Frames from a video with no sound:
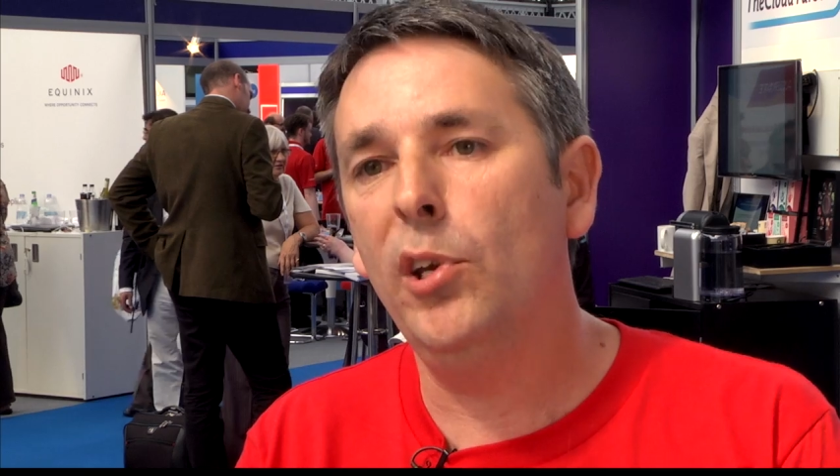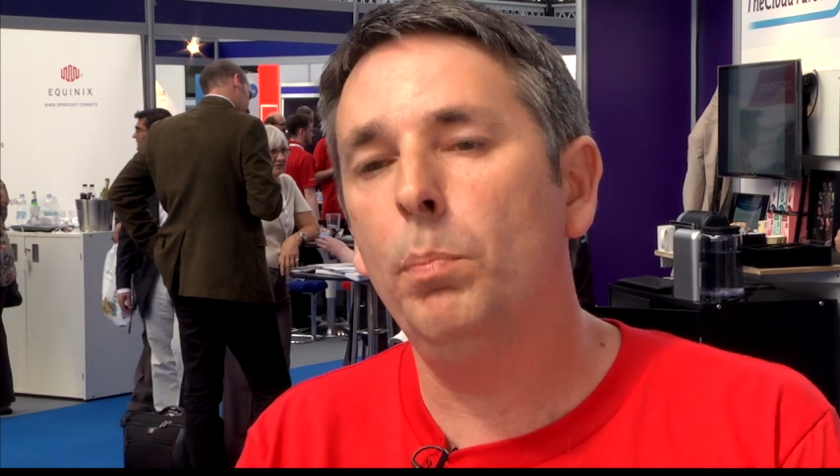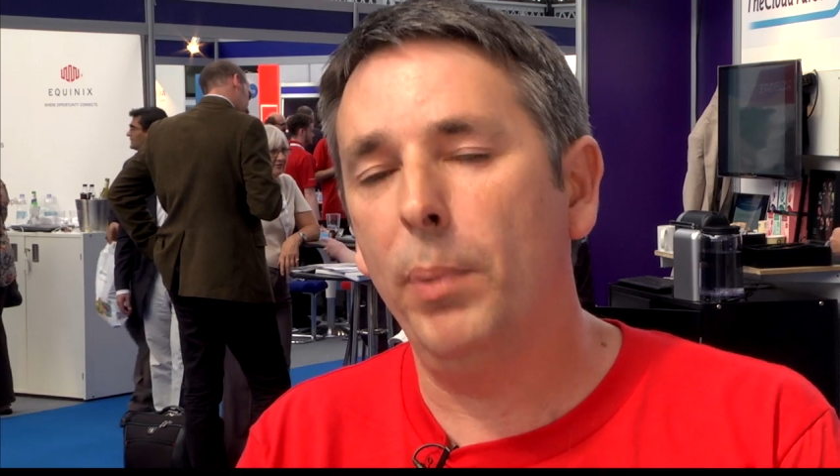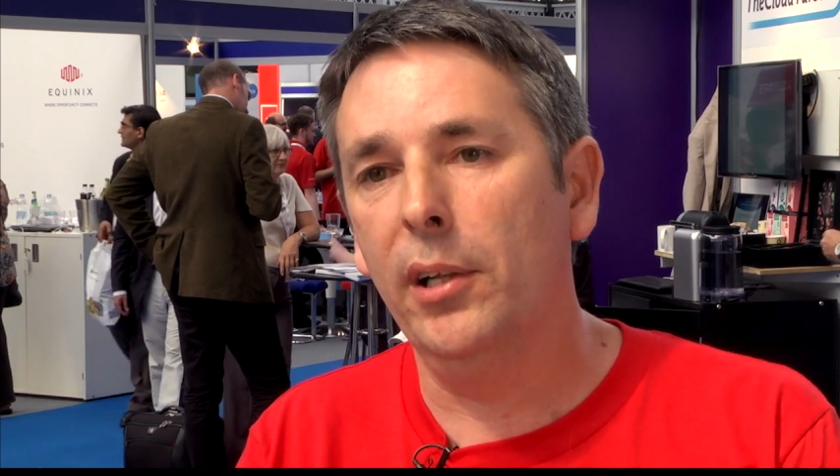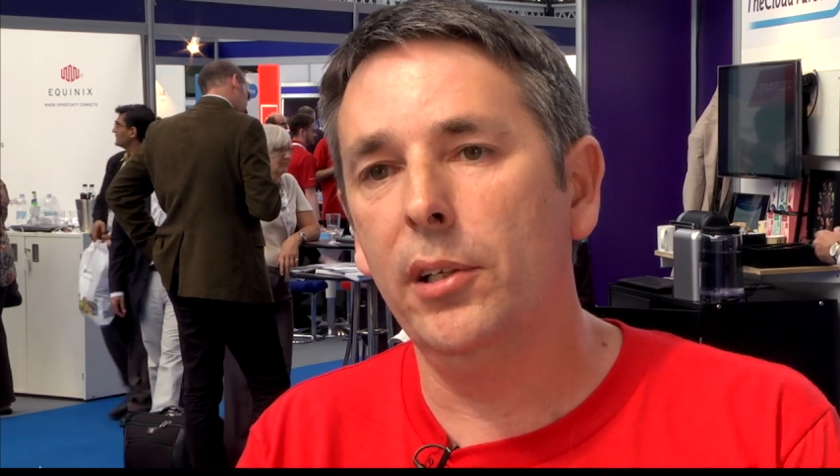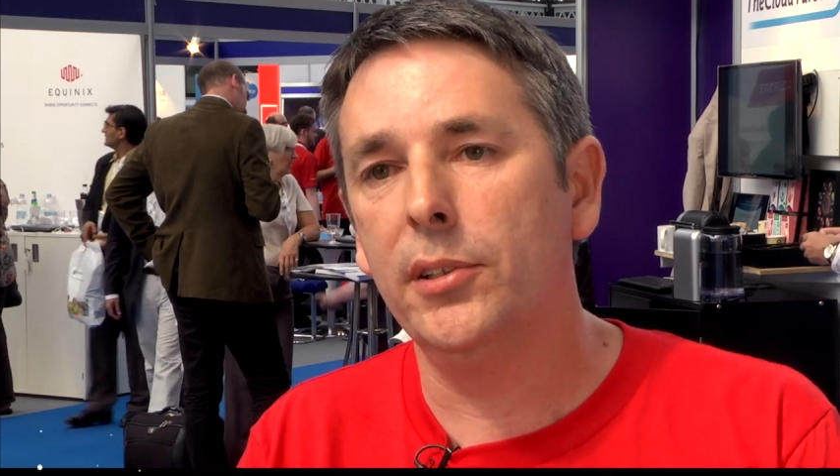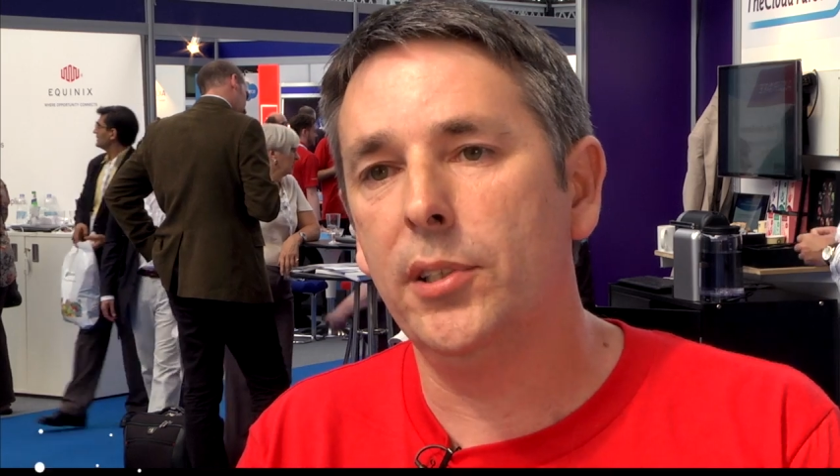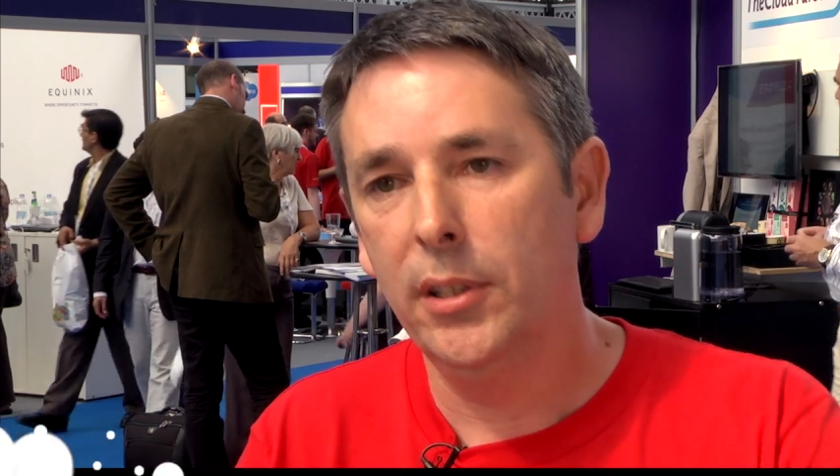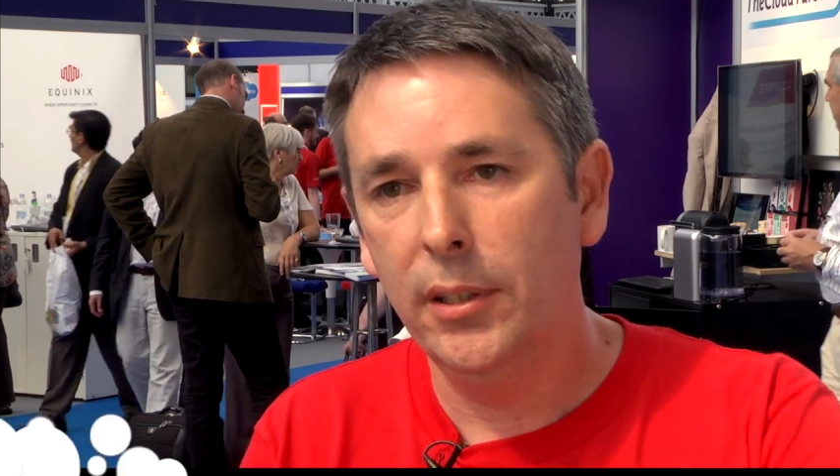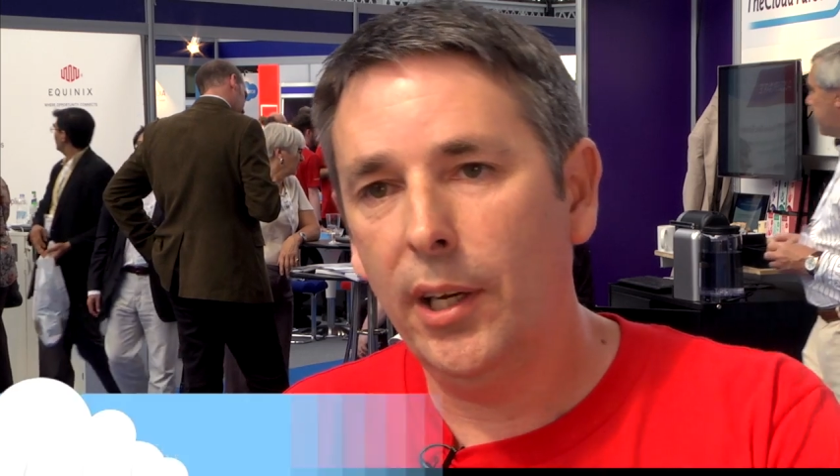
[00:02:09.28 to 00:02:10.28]
you
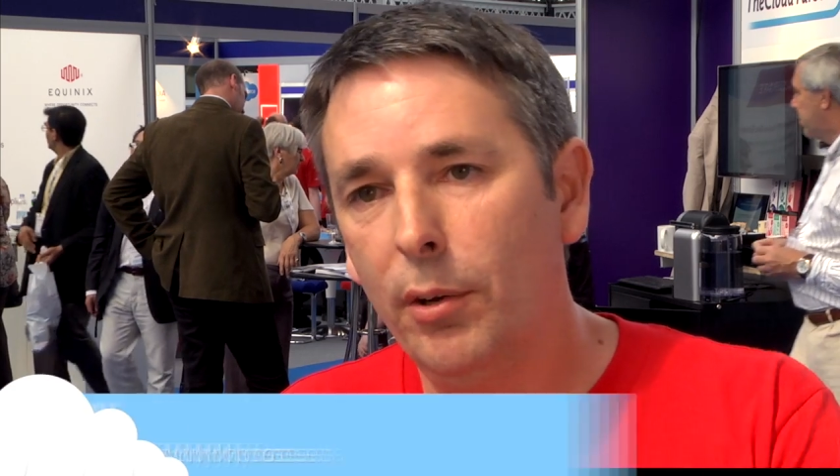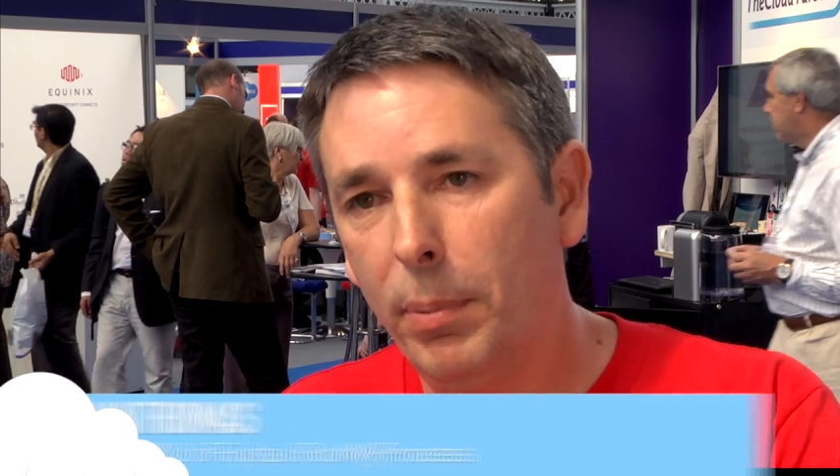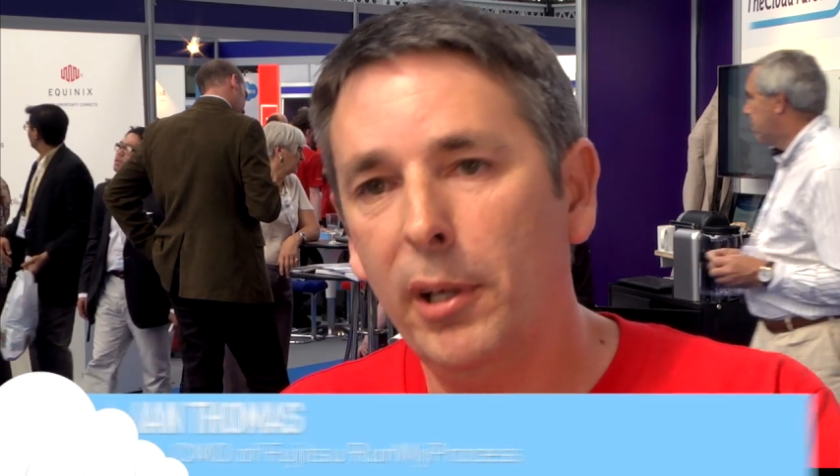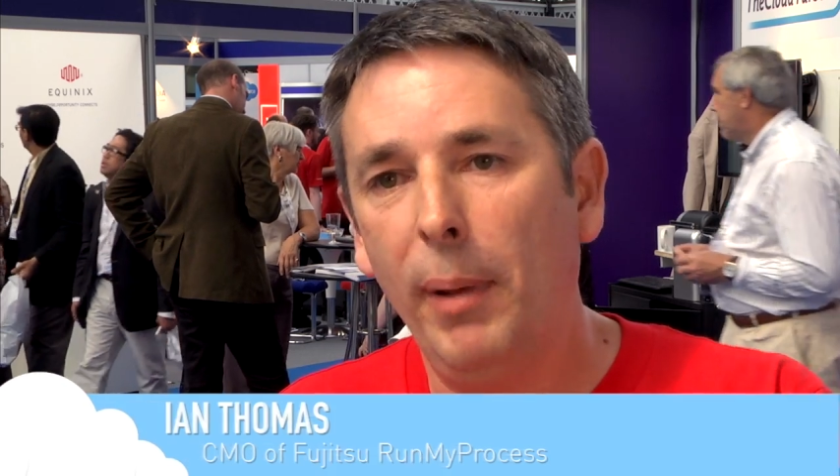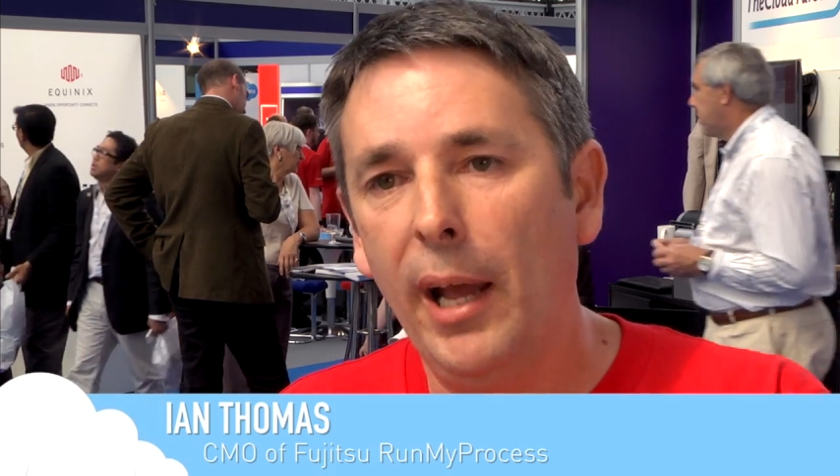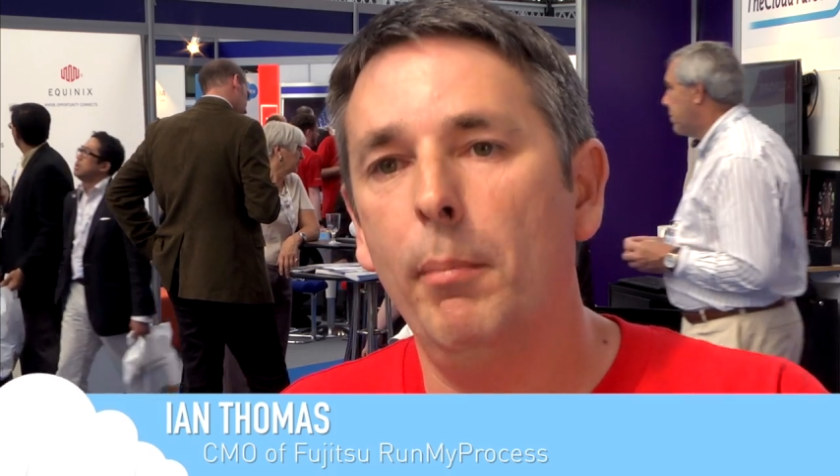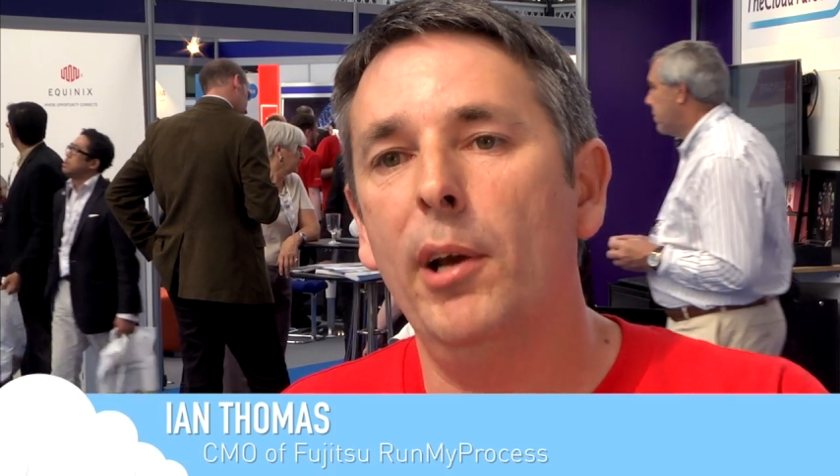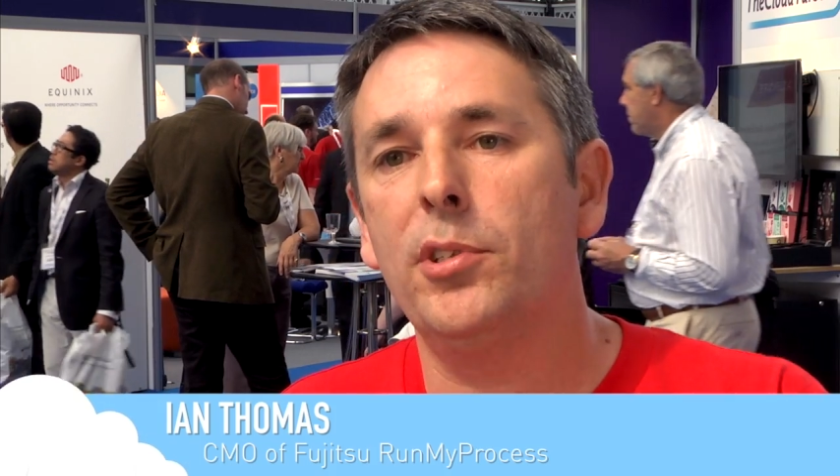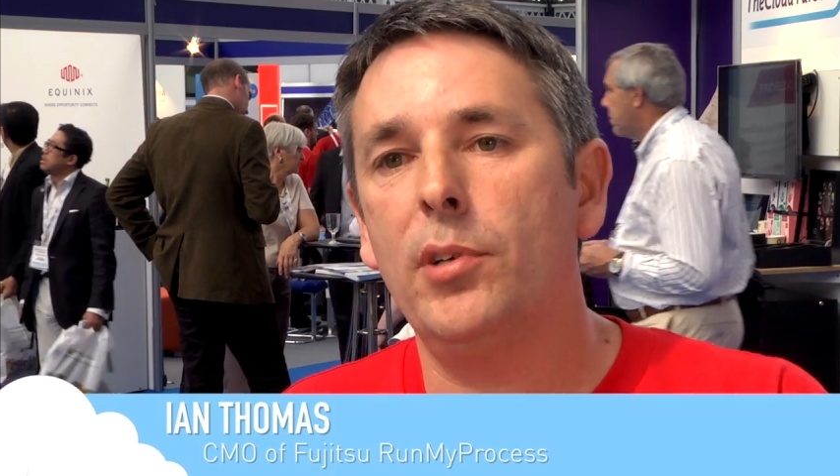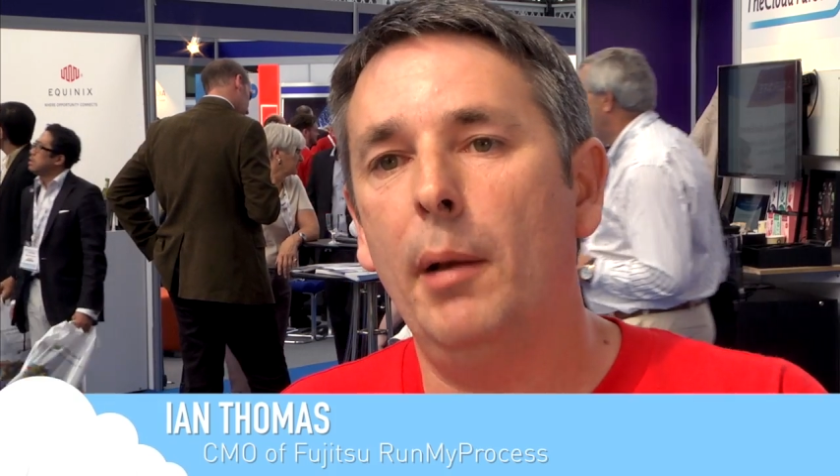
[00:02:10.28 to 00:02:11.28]
build, you know, build better
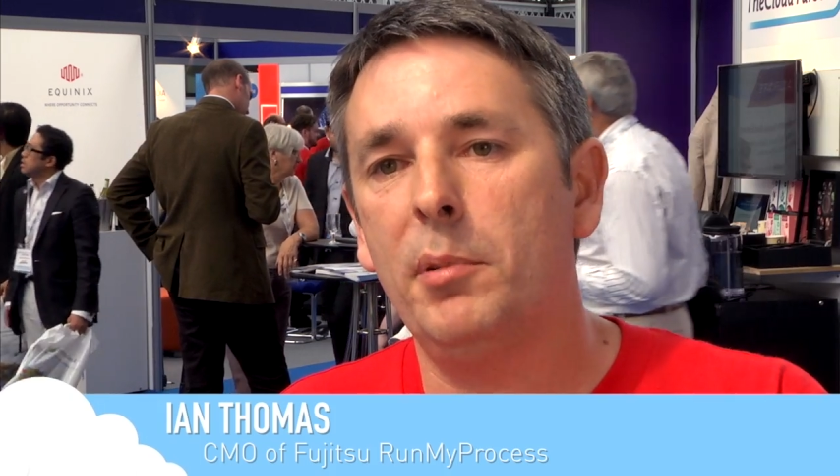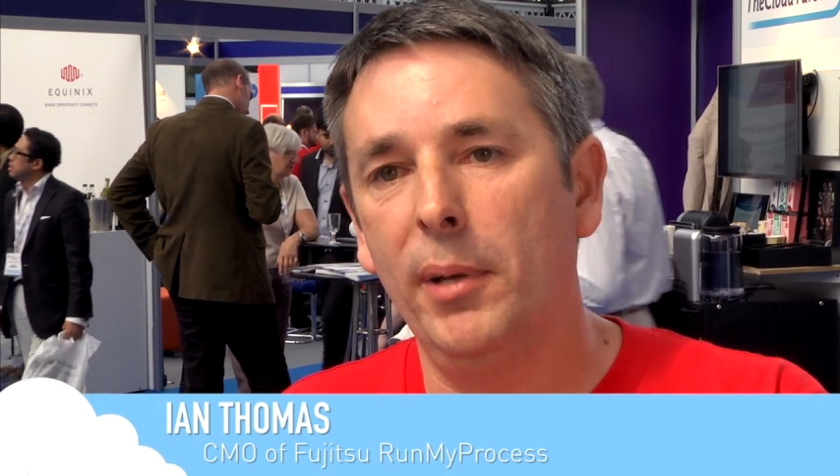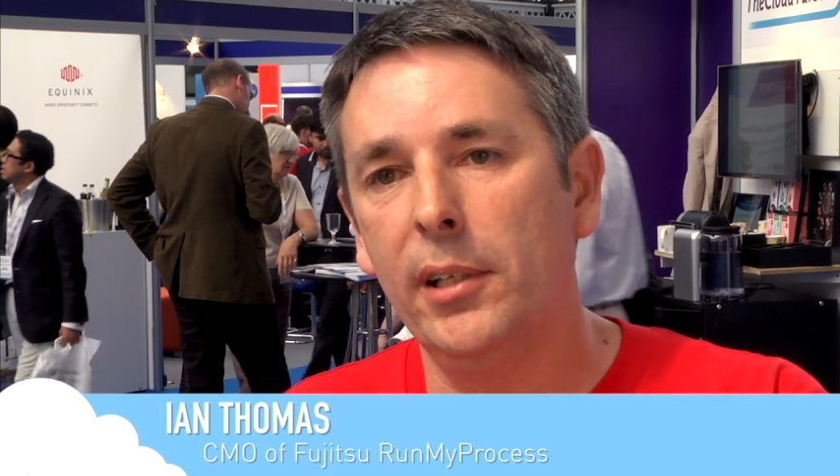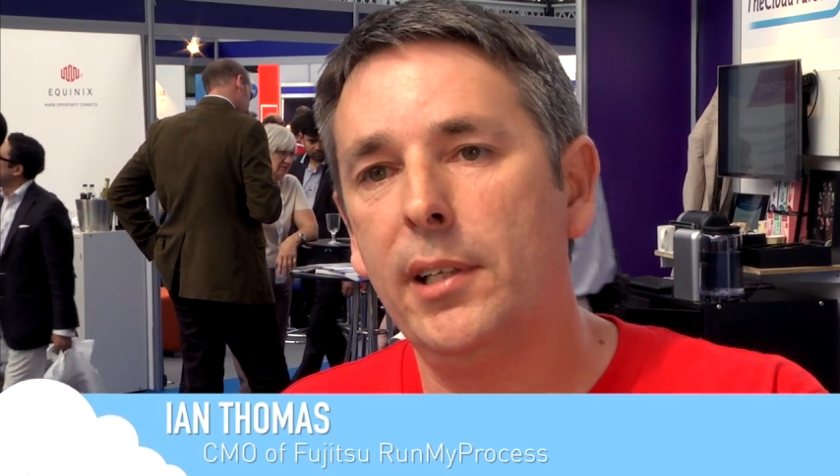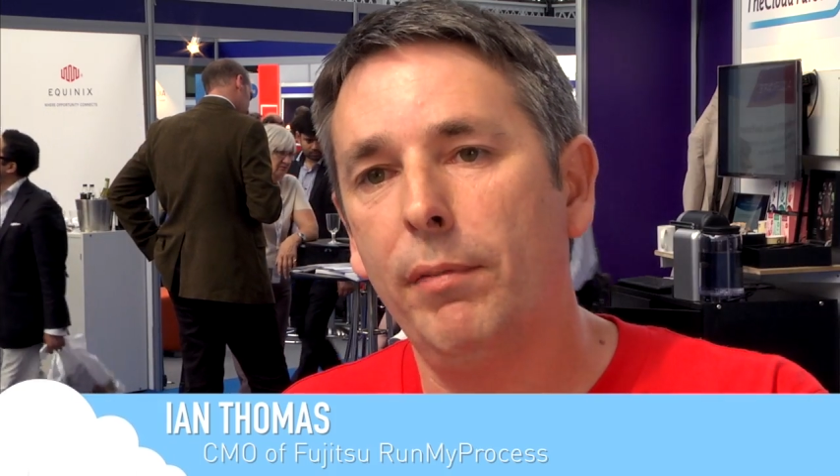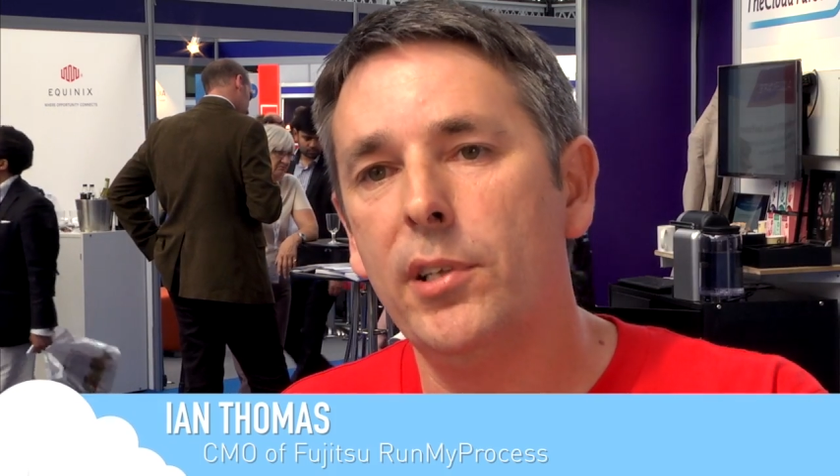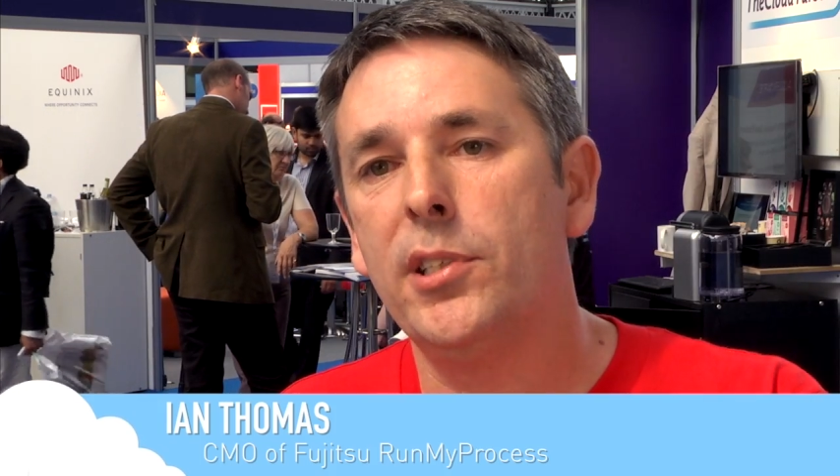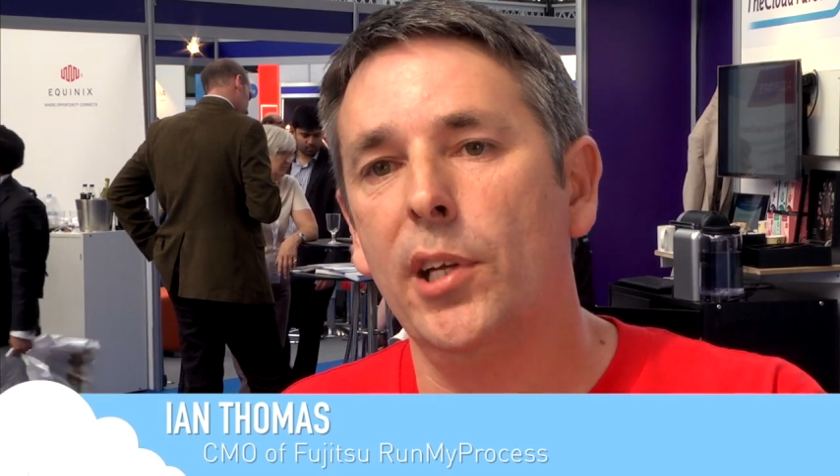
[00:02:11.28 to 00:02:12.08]
mousetraps, build different